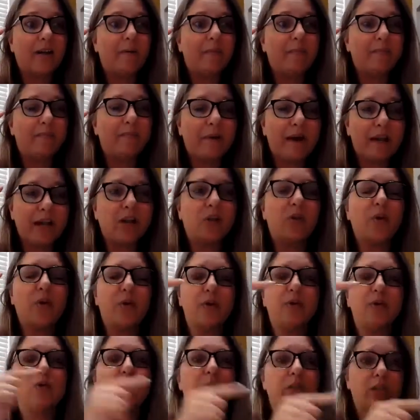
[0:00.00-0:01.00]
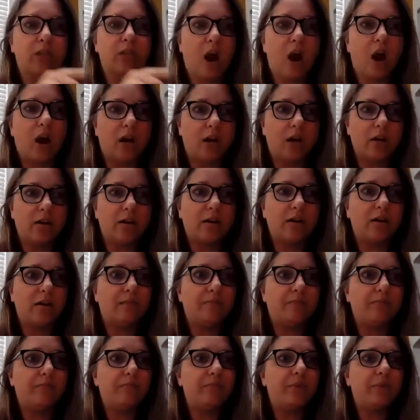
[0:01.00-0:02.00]
my close was hard
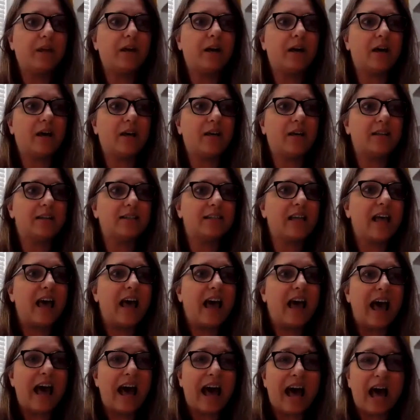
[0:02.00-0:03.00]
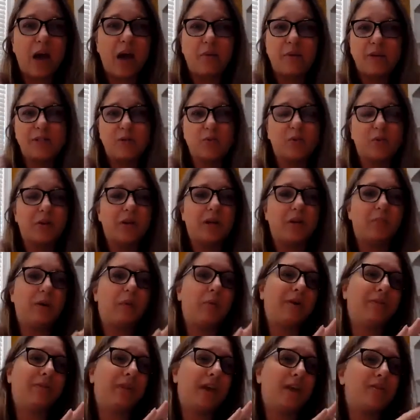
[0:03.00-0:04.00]
because I was worried about
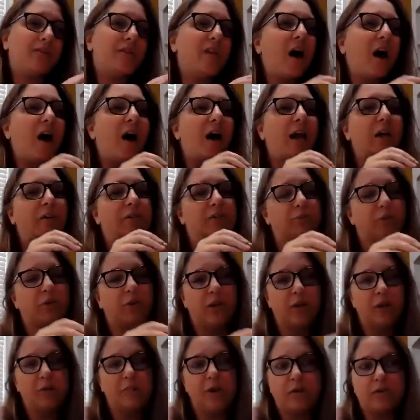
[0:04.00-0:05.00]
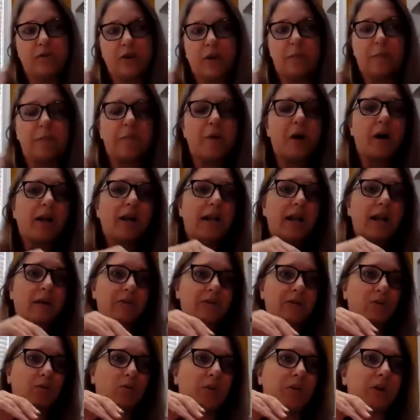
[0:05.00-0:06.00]
what they thought. I was worried about their money. I
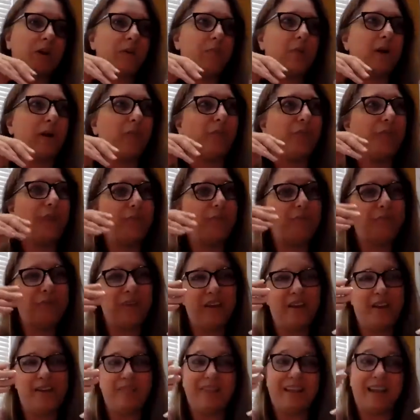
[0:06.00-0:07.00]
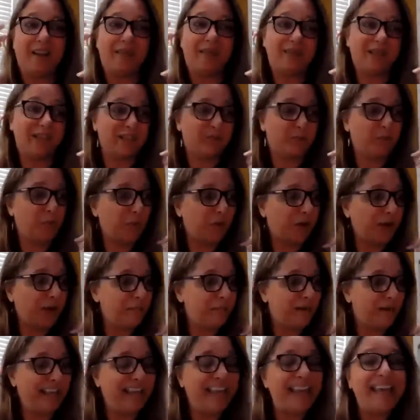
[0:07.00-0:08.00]
was worried about them thinking that I was exploiting
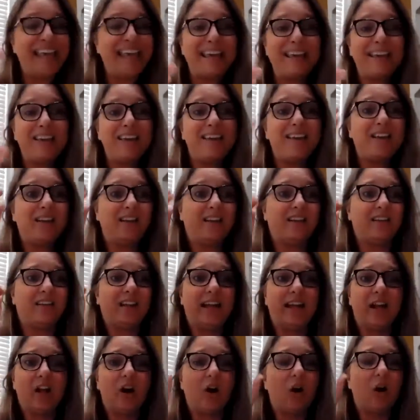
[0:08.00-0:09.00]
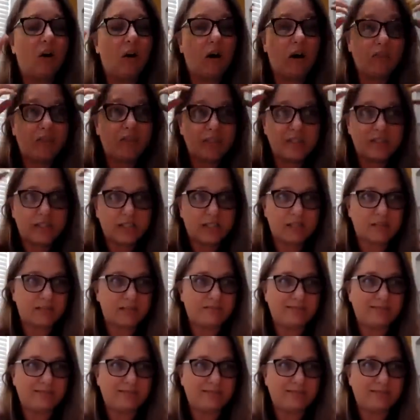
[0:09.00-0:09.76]
my kid and like all these